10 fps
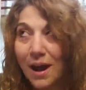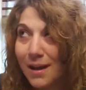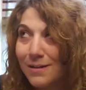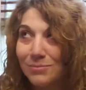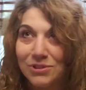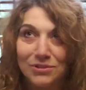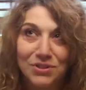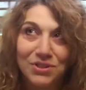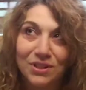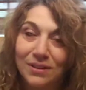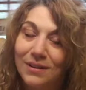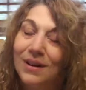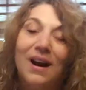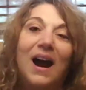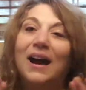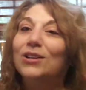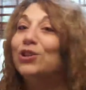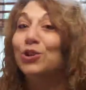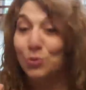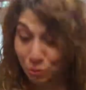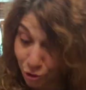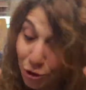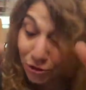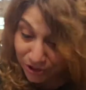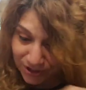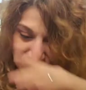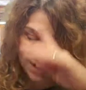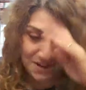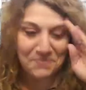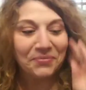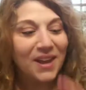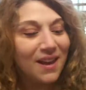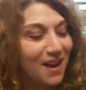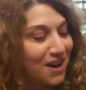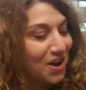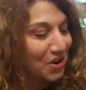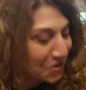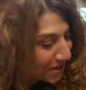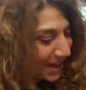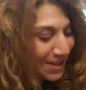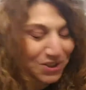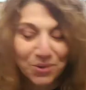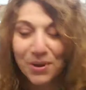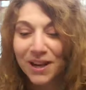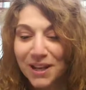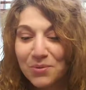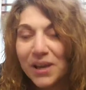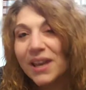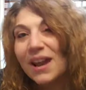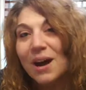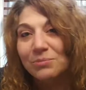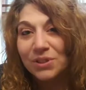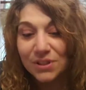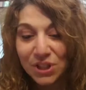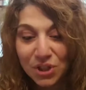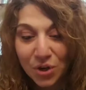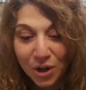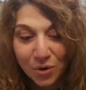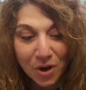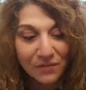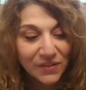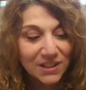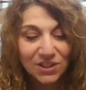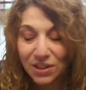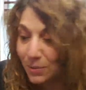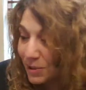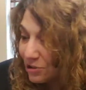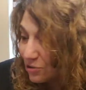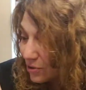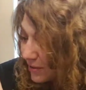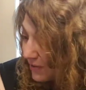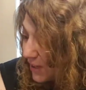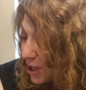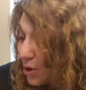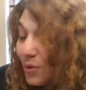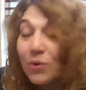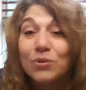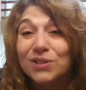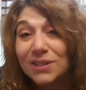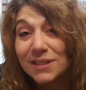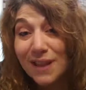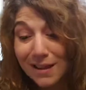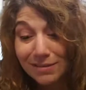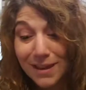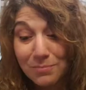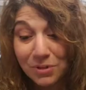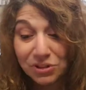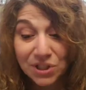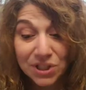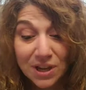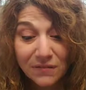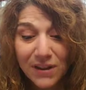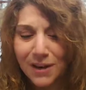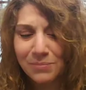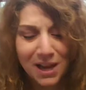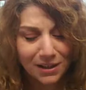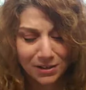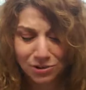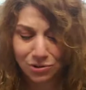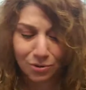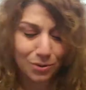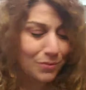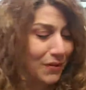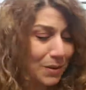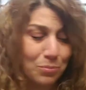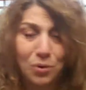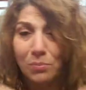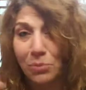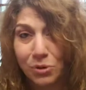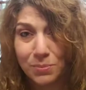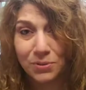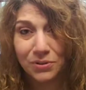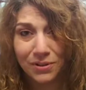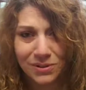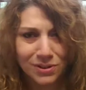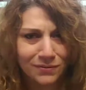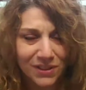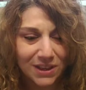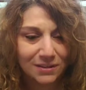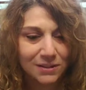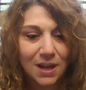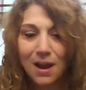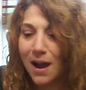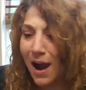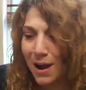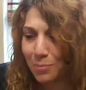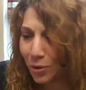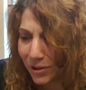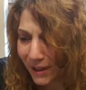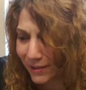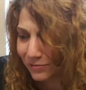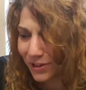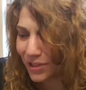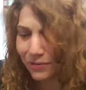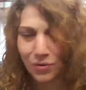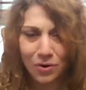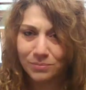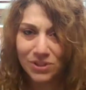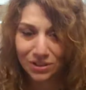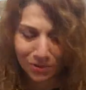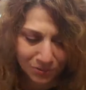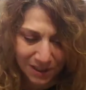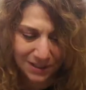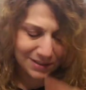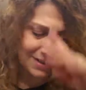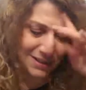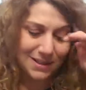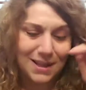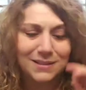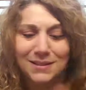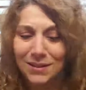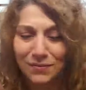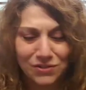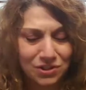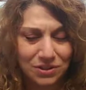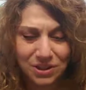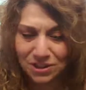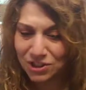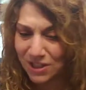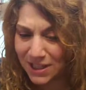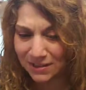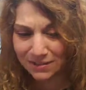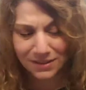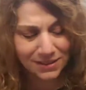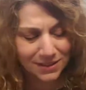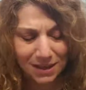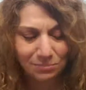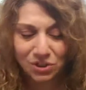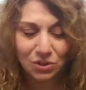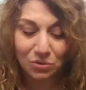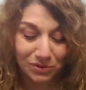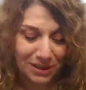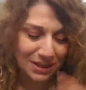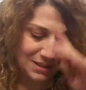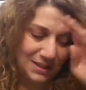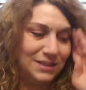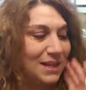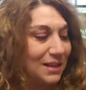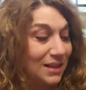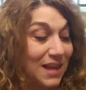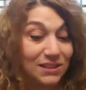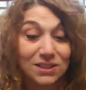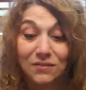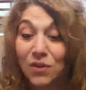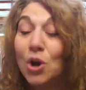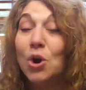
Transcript: I am just, you'll just see. Okay, so anyway, I'm going to start off. It's going to be a short video because it's not that much stuff, and I'm not going to show you if I bought multiples of things. I bought like wreath forms. You don't need to see that stuff. The chenille stems, you don't need to see any of that stuff.